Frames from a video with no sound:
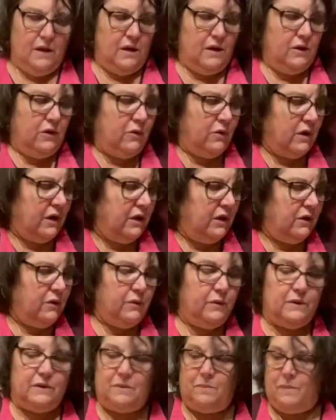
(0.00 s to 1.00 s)
You can
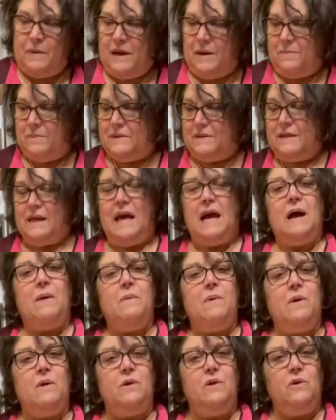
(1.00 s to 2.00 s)
use a paper
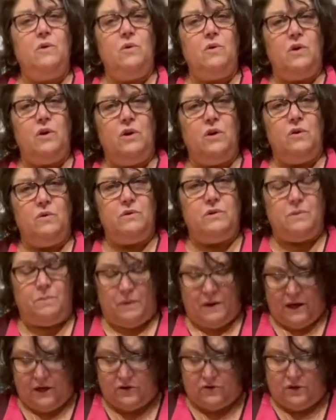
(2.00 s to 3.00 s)
towel, you can use a
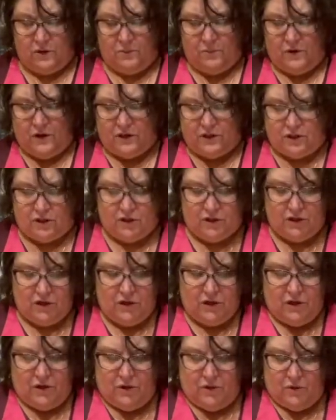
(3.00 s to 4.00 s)
pastry brush,
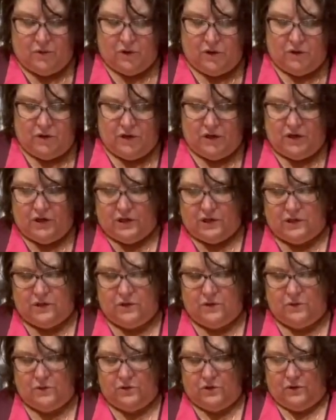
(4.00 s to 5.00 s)
or you could just
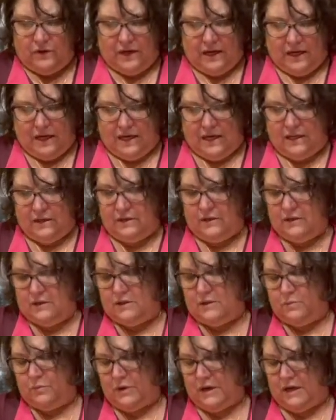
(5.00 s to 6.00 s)
use your hand to
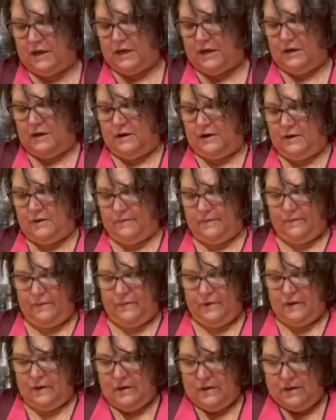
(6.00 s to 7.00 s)
spread it.
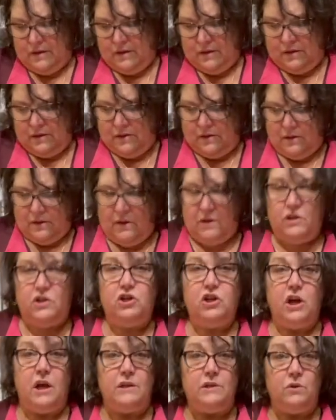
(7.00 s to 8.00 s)

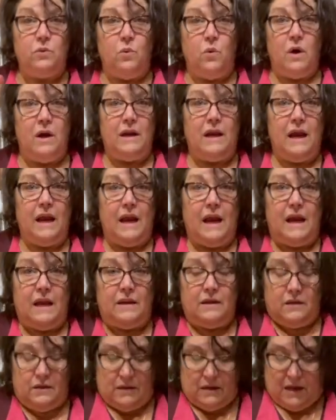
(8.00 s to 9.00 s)
Just one hand,
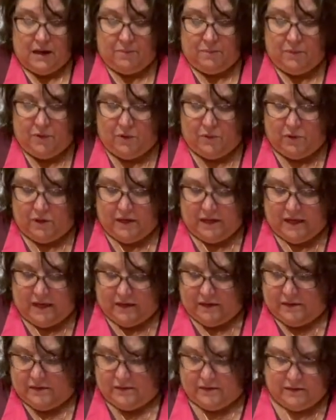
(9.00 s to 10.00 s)
not both
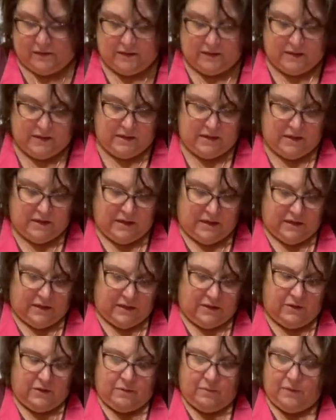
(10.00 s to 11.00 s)
hands.
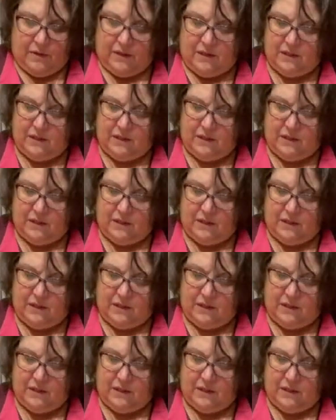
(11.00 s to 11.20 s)
So I'm going to